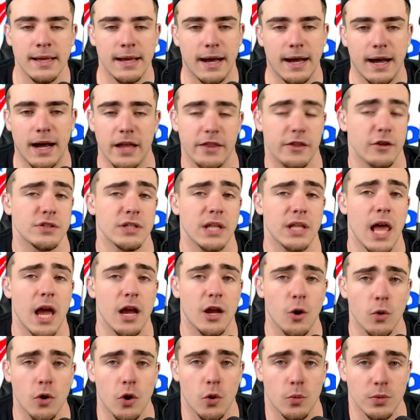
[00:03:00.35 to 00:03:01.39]
Uh, there's a lot
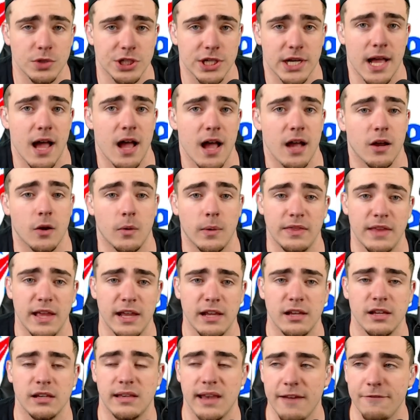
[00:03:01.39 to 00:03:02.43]
going on with Chicago, and they
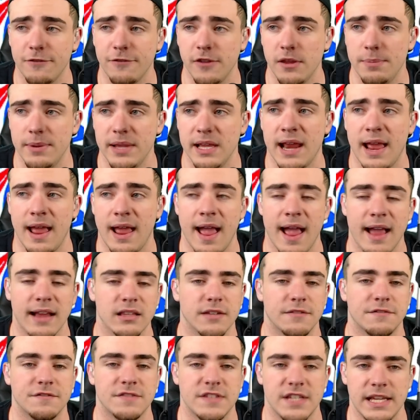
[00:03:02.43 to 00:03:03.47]
could definitely be an
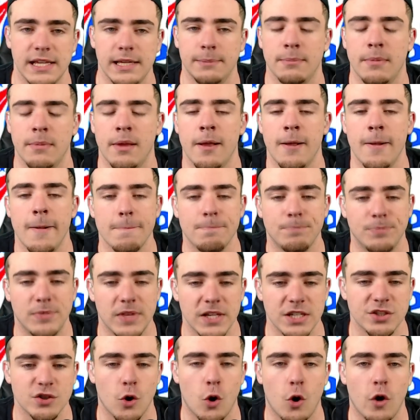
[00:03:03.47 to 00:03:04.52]
active team
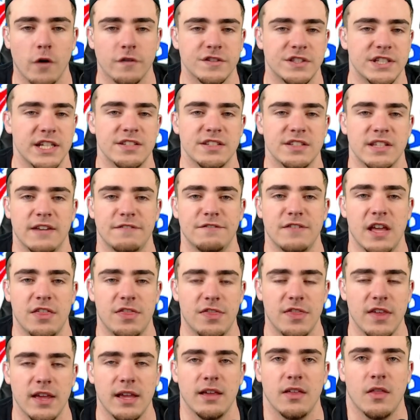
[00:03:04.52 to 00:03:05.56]
this offseason if they
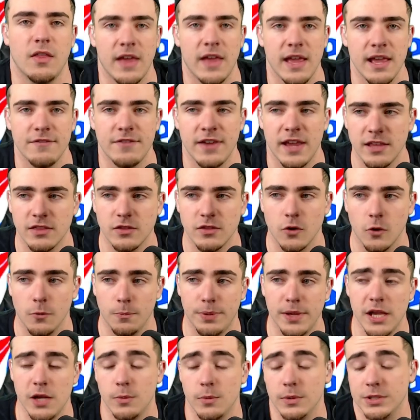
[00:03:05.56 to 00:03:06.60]
think have hit their
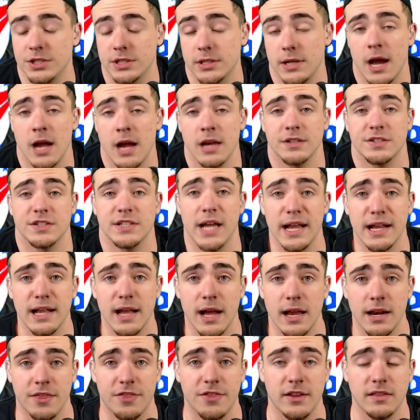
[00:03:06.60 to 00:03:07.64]
peak, which honestly, I
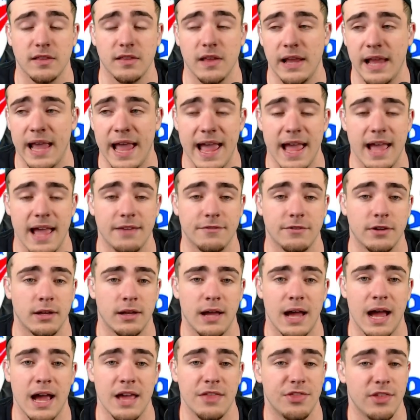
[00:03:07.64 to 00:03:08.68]
kind of think they have. Uh,
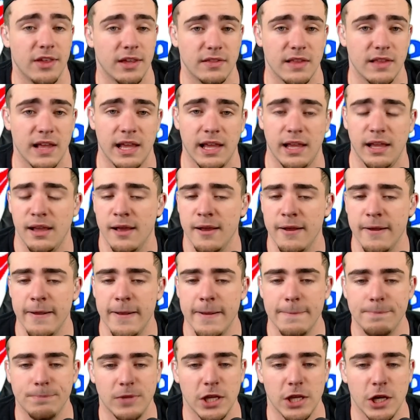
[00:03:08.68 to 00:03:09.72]
I think they,
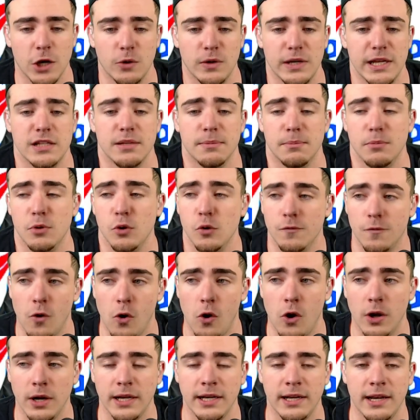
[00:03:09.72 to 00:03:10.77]
you know, need to move
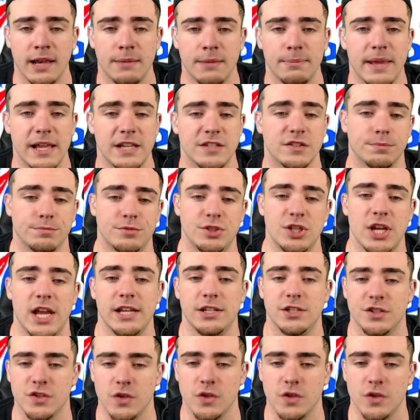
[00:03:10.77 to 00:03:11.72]
on and, and make some changes.